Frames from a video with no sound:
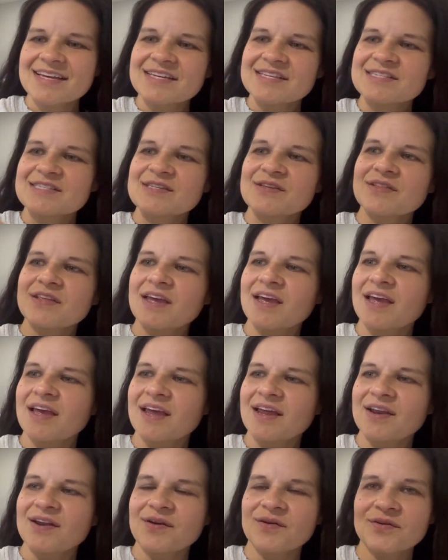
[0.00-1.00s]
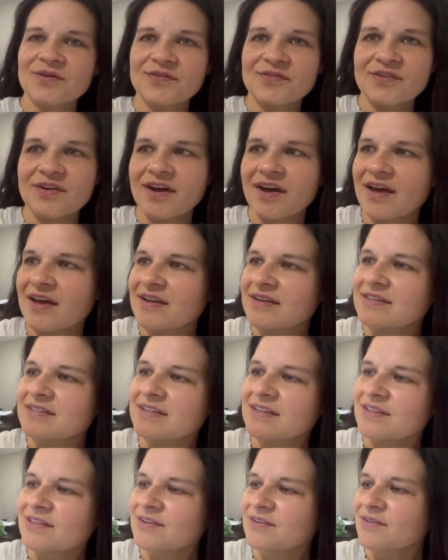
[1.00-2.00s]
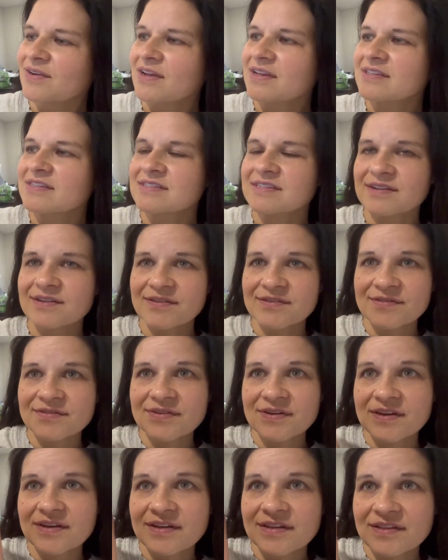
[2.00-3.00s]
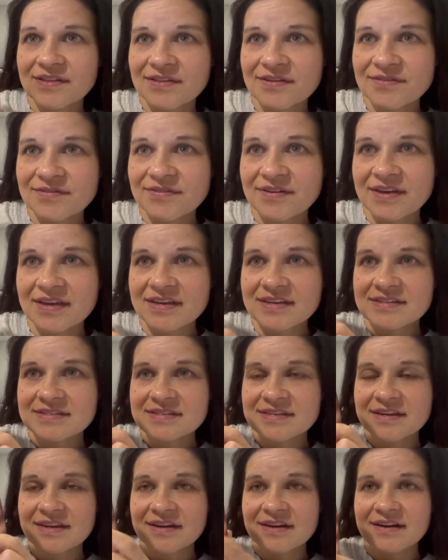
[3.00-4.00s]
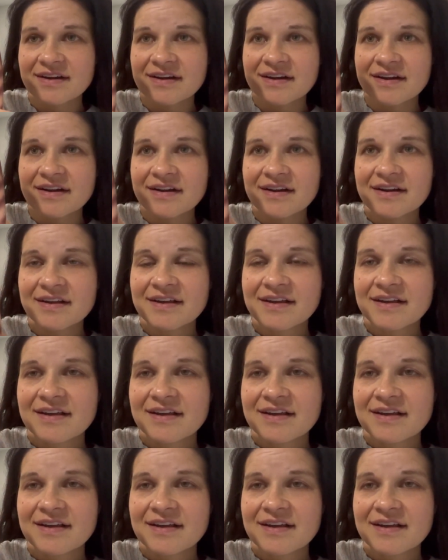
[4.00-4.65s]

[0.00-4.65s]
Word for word: So then you've got the rest of the face here,